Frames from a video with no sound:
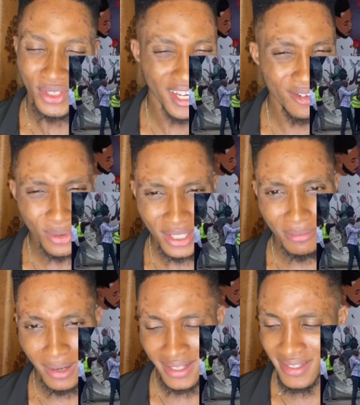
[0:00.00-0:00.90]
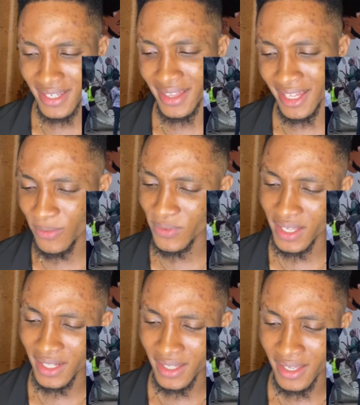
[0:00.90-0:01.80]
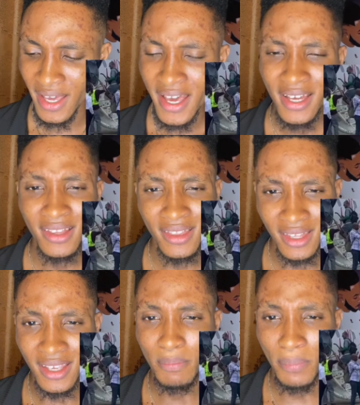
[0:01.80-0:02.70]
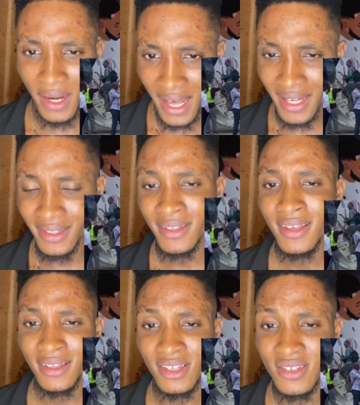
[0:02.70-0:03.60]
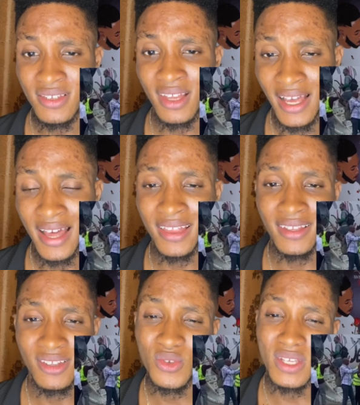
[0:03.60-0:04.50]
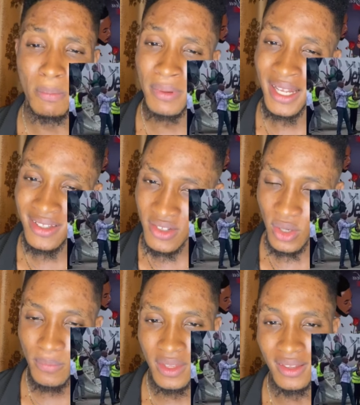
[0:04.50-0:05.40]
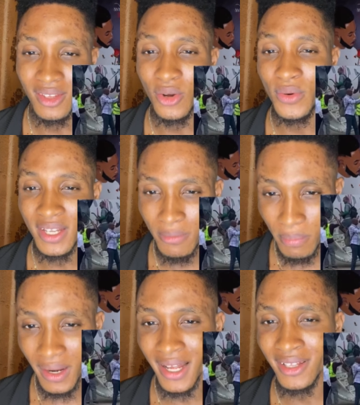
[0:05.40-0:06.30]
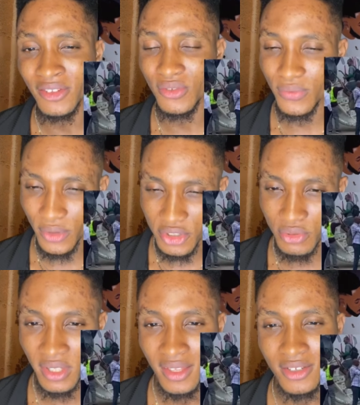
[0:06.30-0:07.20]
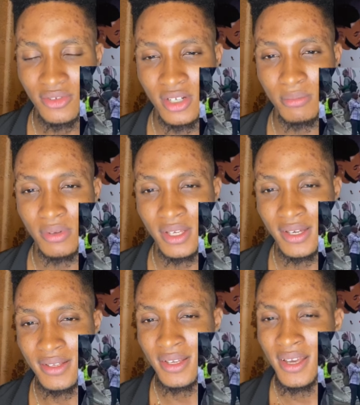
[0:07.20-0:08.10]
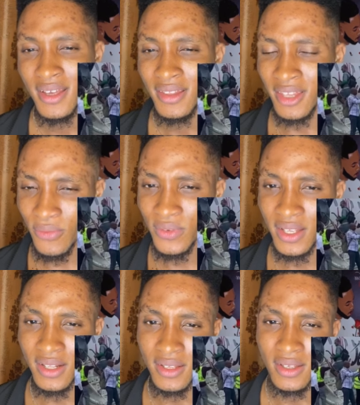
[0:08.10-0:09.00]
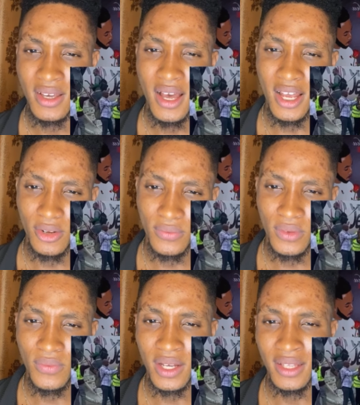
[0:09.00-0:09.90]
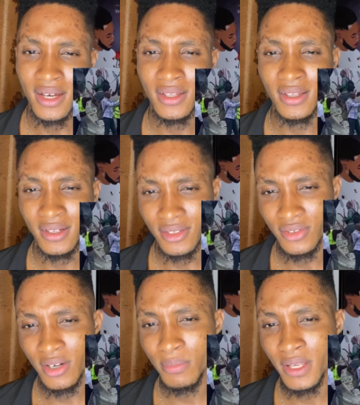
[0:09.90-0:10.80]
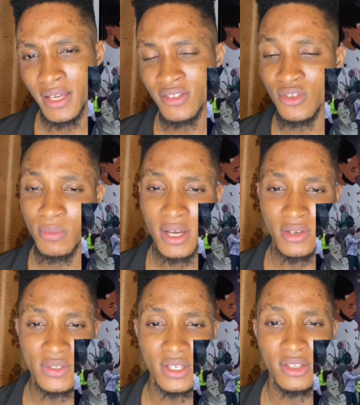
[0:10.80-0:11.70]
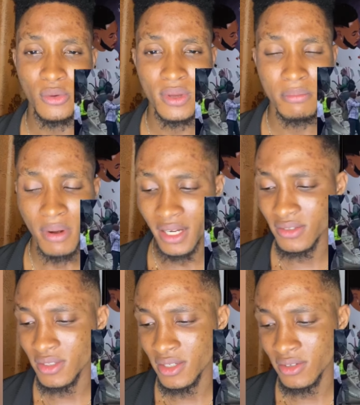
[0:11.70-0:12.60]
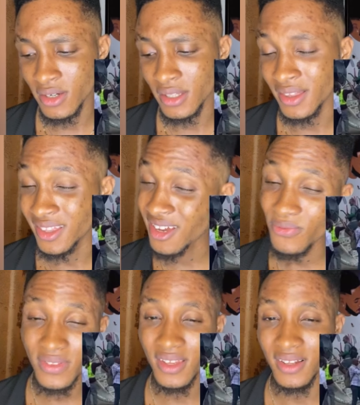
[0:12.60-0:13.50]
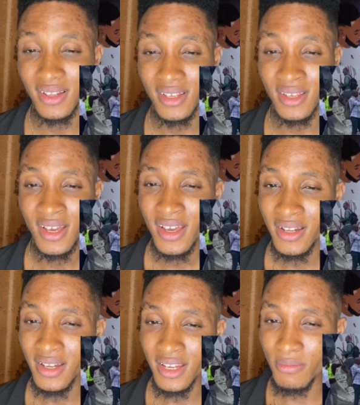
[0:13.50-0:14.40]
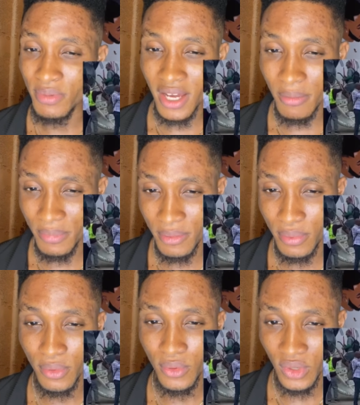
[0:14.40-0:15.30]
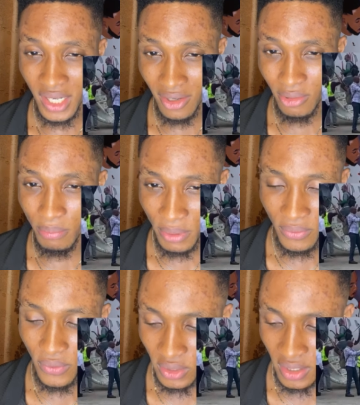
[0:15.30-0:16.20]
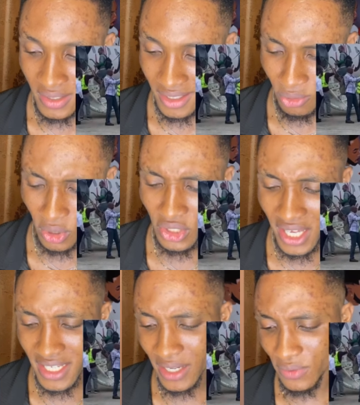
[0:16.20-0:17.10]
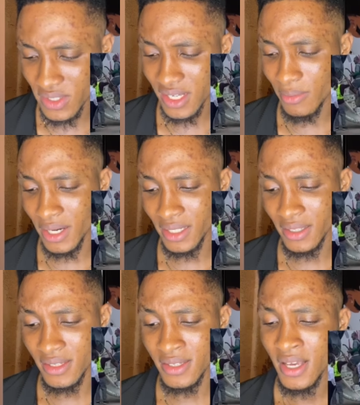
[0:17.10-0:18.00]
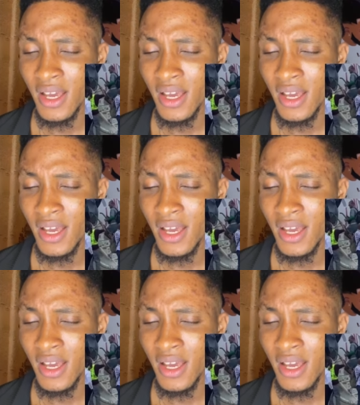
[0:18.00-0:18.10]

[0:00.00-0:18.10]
You heard what the man said. Definitely they planned this. I think this was a planned something. They already planned to frustrate Nigerian players. Definitely, I love the fact that the Nigeria players, the Super Eagles, are on their way back to Nigeria. Definitely, Libya people will not go pay for this thing. What do you guys have to say about this?